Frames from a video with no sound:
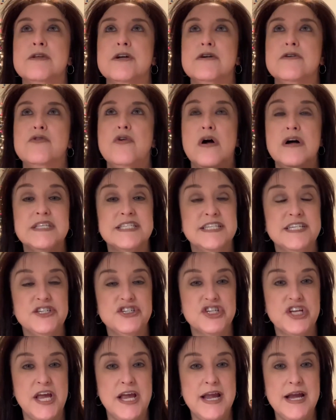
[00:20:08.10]
Cross
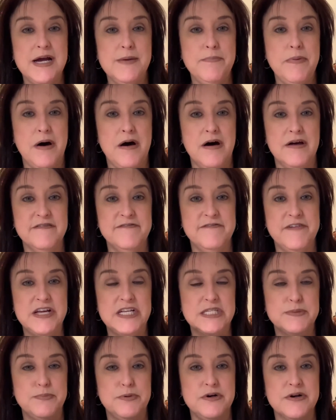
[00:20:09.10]
Stitch Camp on
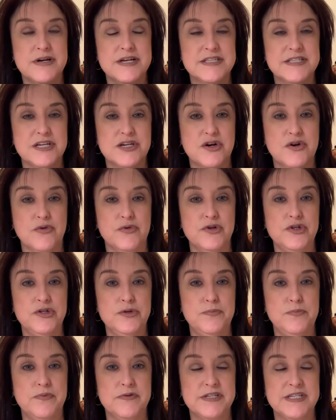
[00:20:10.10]
Facebook, it's a
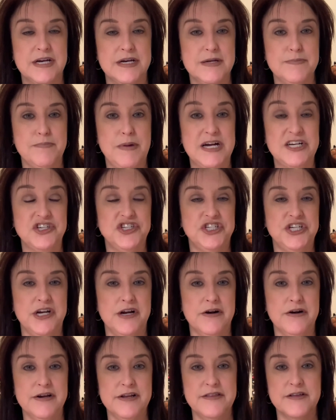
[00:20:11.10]
group done by
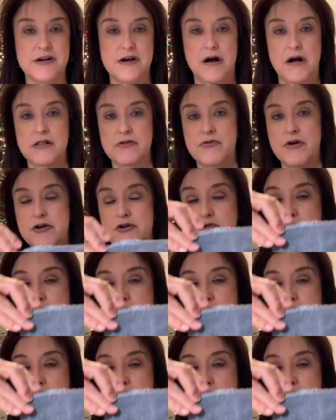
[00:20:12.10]
Sherry, the Colorado